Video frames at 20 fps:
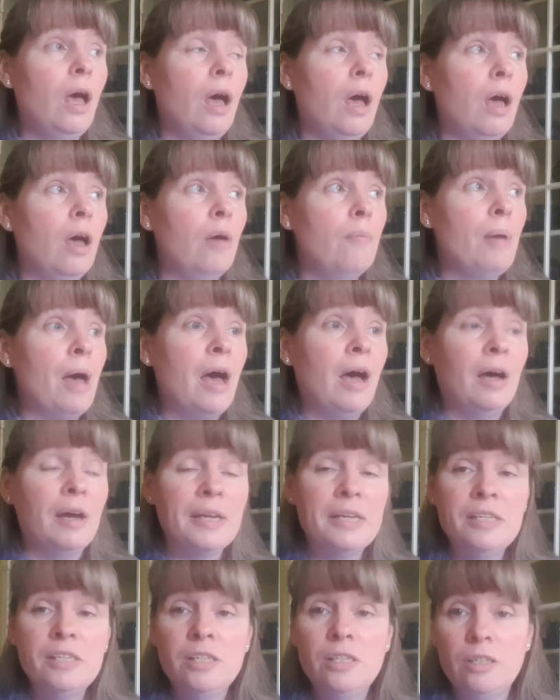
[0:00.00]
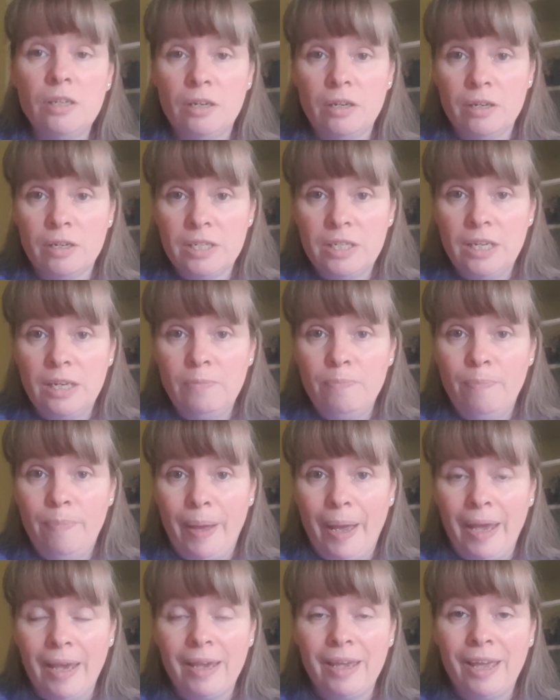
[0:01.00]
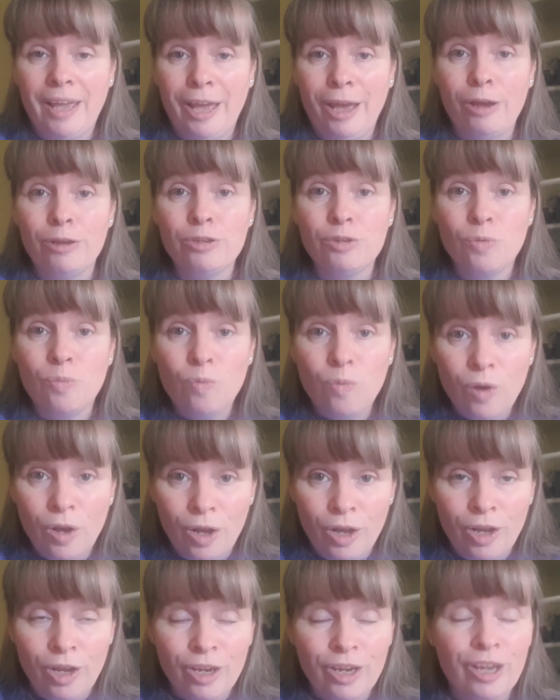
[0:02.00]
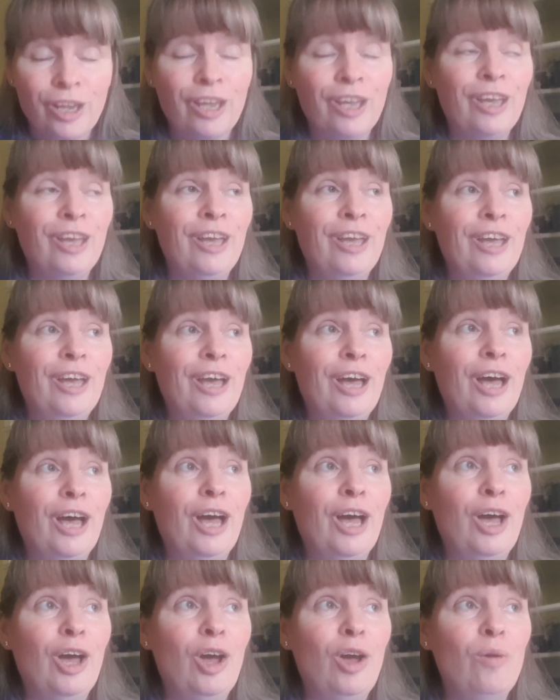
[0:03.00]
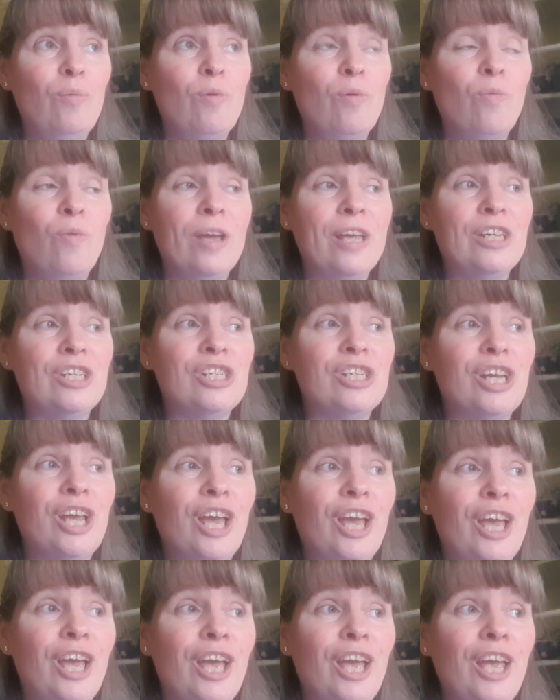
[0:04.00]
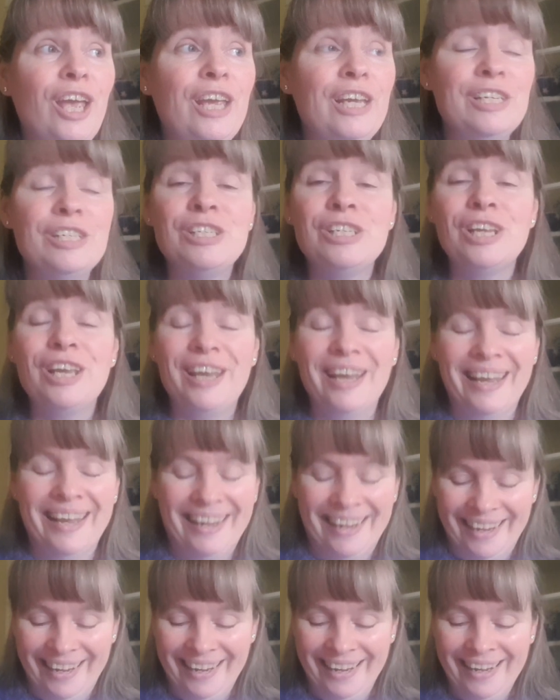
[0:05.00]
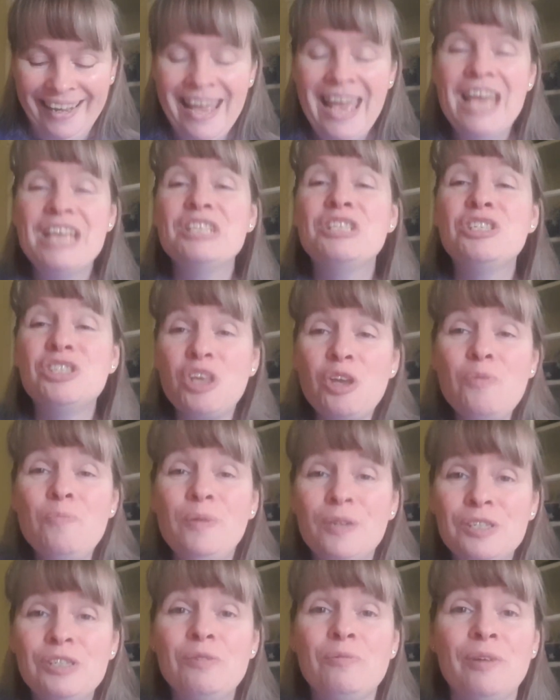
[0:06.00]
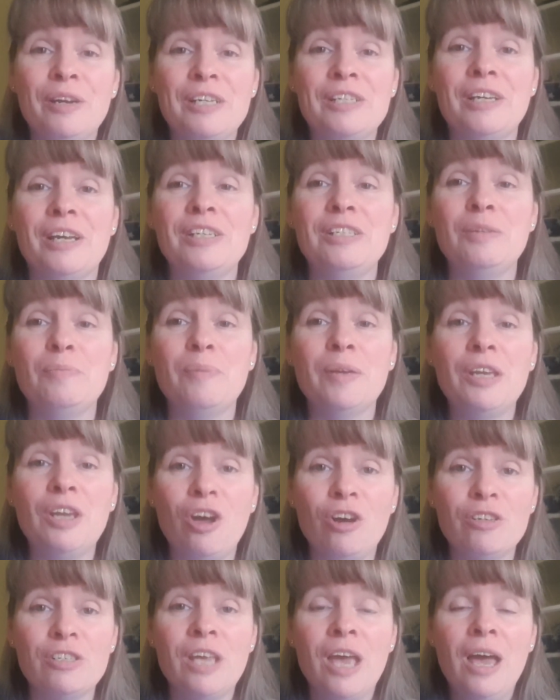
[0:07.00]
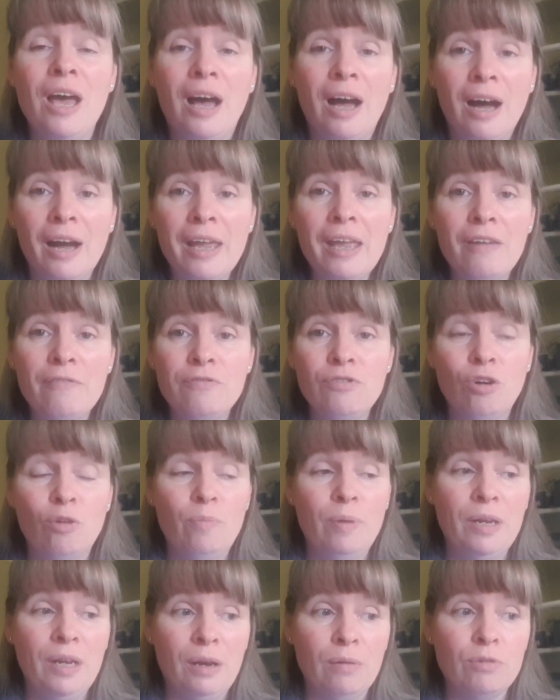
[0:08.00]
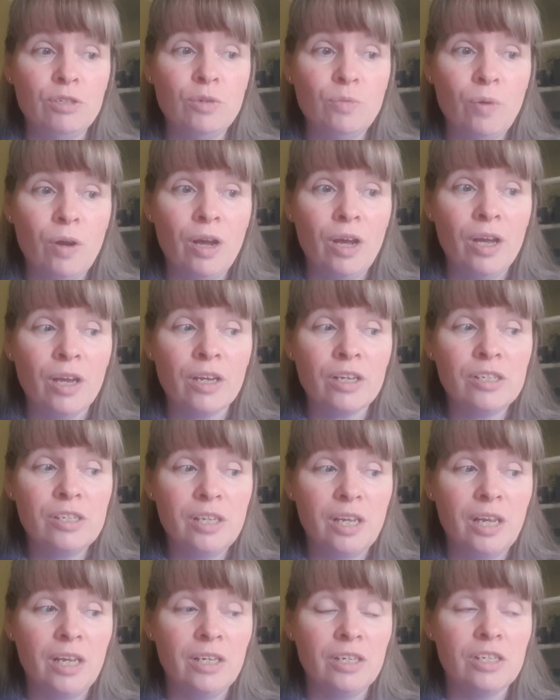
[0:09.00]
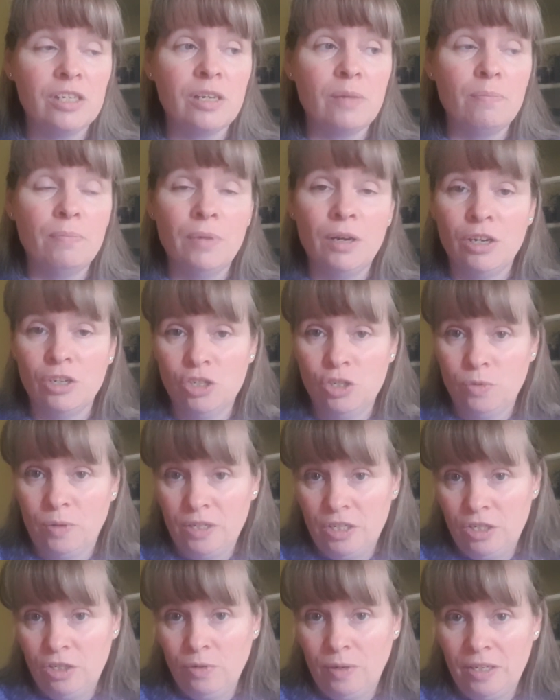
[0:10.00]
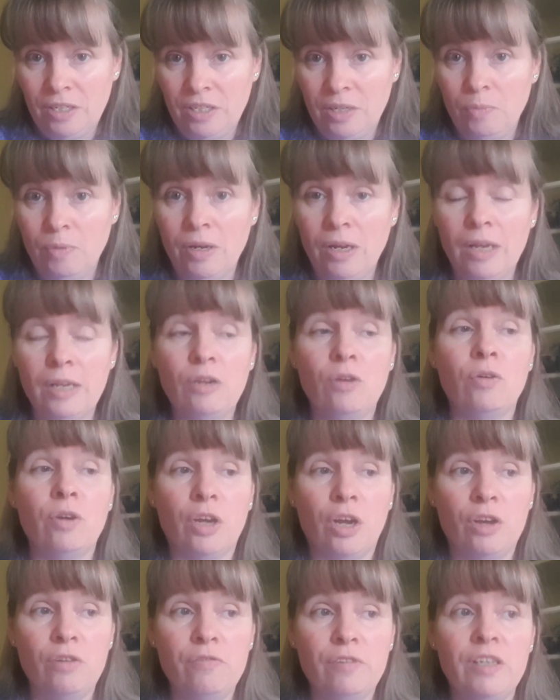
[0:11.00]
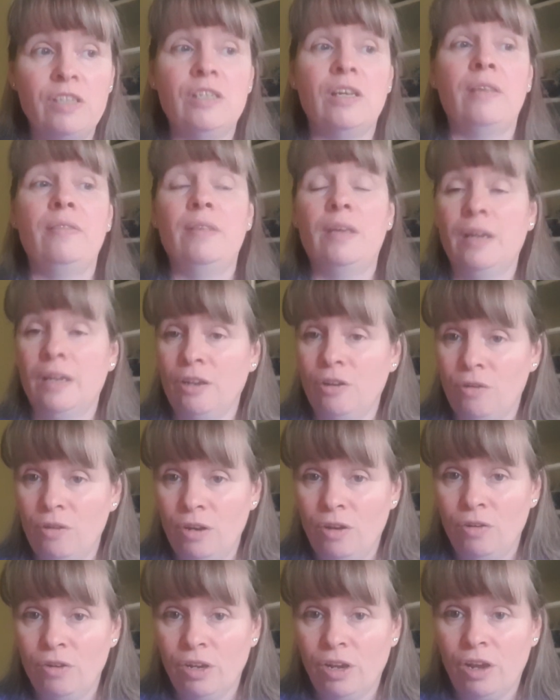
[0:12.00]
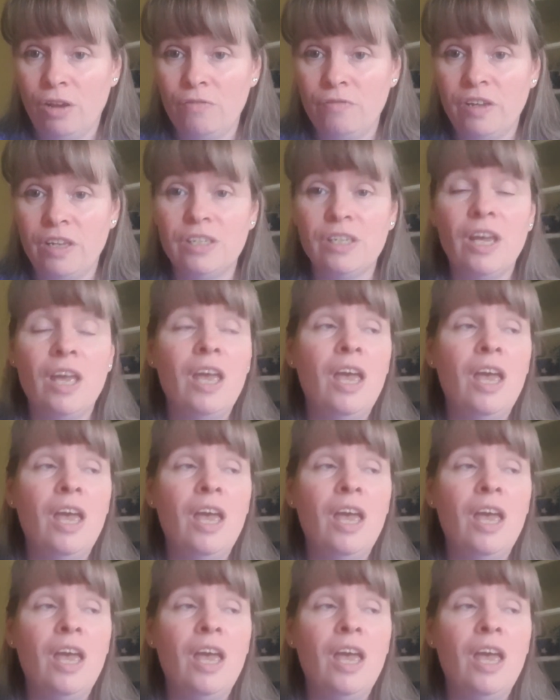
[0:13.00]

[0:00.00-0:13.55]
I started back at work, which is super exciting because I have not been able to work since March 2020 when I got COVID, and then I got long COVID,